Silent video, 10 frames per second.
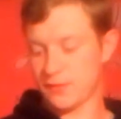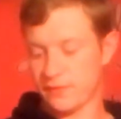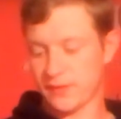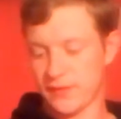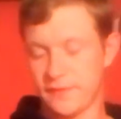
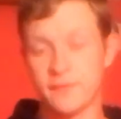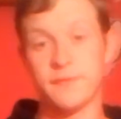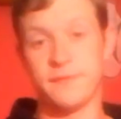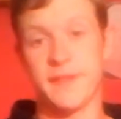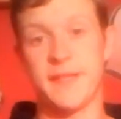obviously,
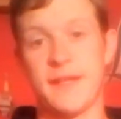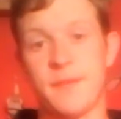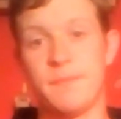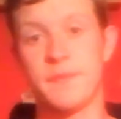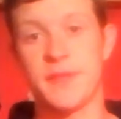
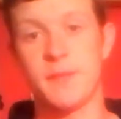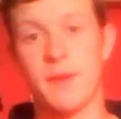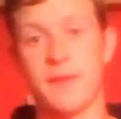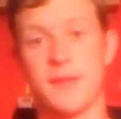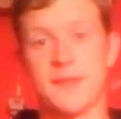Vietnam, the
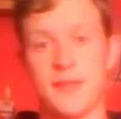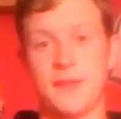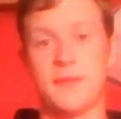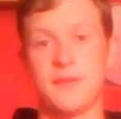Americans had